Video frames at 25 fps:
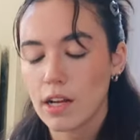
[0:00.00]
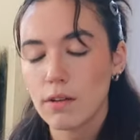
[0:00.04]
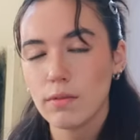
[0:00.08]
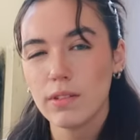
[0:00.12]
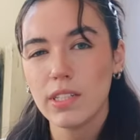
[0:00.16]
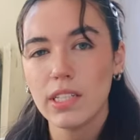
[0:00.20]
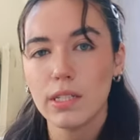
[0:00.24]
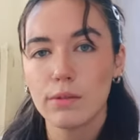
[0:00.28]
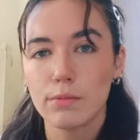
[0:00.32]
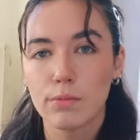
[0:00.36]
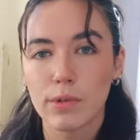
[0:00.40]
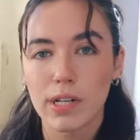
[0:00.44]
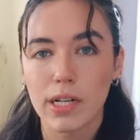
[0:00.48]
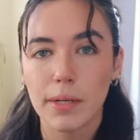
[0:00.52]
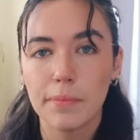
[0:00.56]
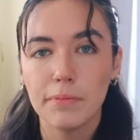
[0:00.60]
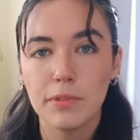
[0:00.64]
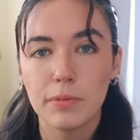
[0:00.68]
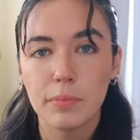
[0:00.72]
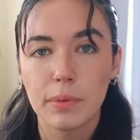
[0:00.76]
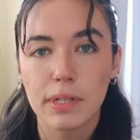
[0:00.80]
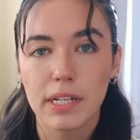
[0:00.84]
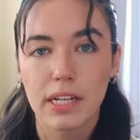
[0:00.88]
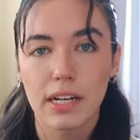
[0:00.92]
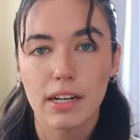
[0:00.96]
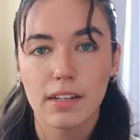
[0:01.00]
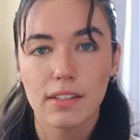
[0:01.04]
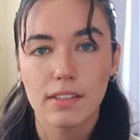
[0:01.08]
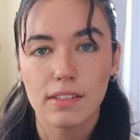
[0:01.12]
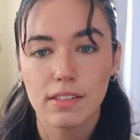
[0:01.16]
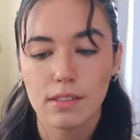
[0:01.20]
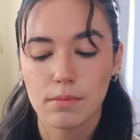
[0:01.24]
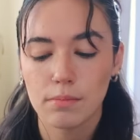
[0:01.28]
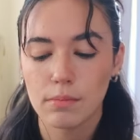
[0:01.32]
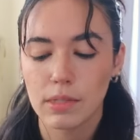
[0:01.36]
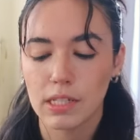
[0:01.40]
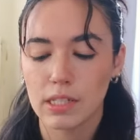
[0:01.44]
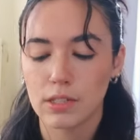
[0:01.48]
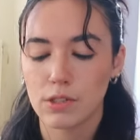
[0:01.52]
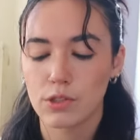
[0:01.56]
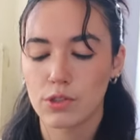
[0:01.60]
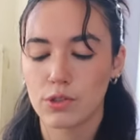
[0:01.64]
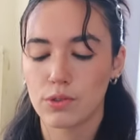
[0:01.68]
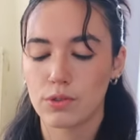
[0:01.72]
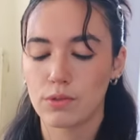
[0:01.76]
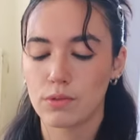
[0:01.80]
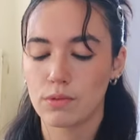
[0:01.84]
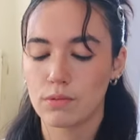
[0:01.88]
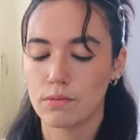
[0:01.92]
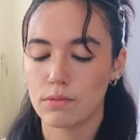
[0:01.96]
not really ribbed, but it has some like
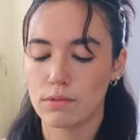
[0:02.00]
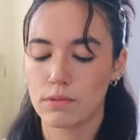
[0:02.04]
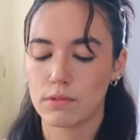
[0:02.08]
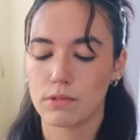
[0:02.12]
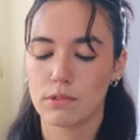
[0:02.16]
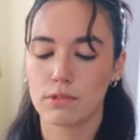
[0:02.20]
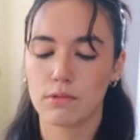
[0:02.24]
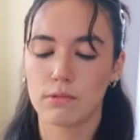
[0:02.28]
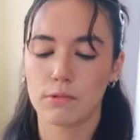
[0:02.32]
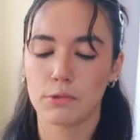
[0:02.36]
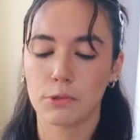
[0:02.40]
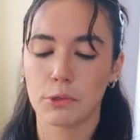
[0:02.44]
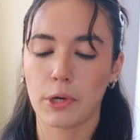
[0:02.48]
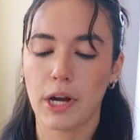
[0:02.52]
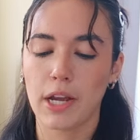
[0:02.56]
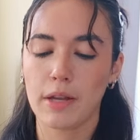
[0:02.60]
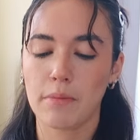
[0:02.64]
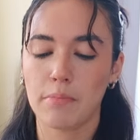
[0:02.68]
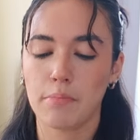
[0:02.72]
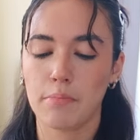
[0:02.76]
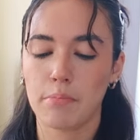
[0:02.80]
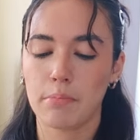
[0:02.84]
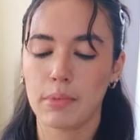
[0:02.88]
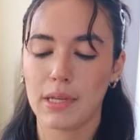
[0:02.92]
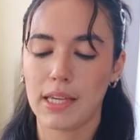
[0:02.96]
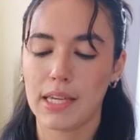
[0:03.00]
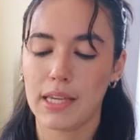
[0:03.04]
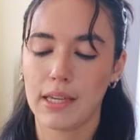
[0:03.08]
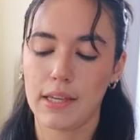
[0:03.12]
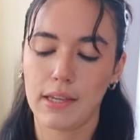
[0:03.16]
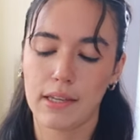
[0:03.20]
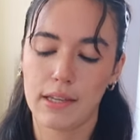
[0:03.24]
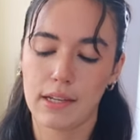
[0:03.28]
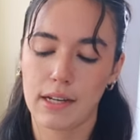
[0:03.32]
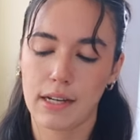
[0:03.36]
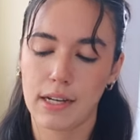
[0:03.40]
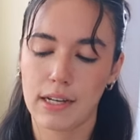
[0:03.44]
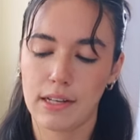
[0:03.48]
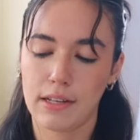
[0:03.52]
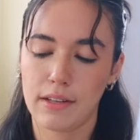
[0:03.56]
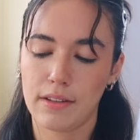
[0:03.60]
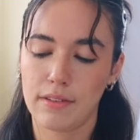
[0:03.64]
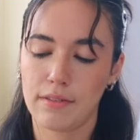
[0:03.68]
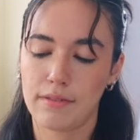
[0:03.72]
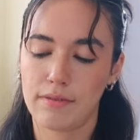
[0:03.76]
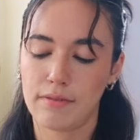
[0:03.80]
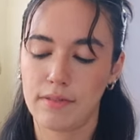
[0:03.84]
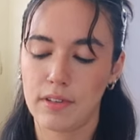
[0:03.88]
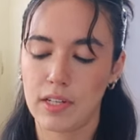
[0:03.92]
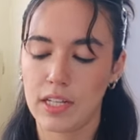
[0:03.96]
stripey kind
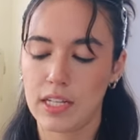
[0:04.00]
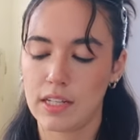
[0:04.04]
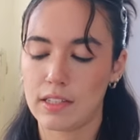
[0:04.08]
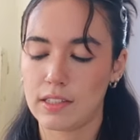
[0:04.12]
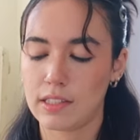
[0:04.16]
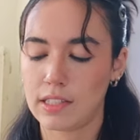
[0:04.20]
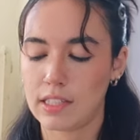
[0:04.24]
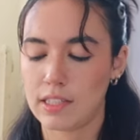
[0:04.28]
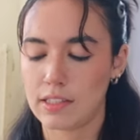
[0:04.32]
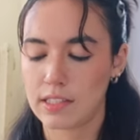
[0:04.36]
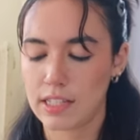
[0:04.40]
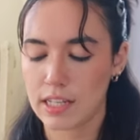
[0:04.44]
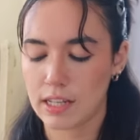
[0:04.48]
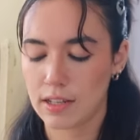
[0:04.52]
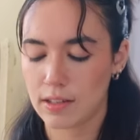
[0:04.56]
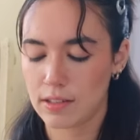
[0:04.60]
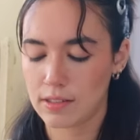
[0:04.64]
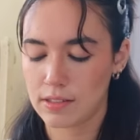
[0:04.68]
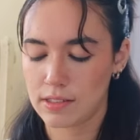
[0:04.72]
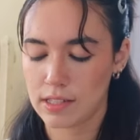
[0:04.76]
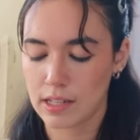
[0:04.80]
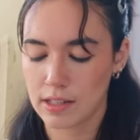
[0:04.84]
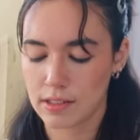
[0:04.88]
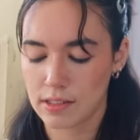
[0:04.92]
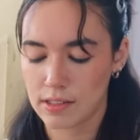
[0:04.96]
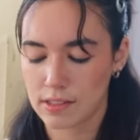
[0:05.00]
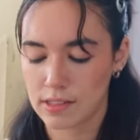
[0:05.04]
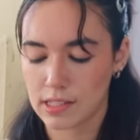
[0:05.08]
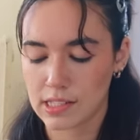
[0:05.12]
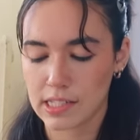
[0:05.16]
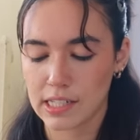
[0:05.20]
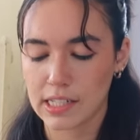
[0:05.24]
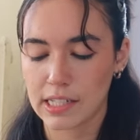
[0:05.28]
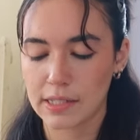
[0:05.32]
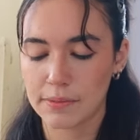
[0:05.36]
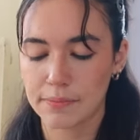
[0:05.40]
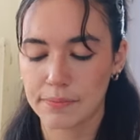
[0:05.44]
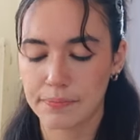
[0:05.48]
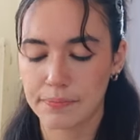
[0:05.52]
of knit details down the side.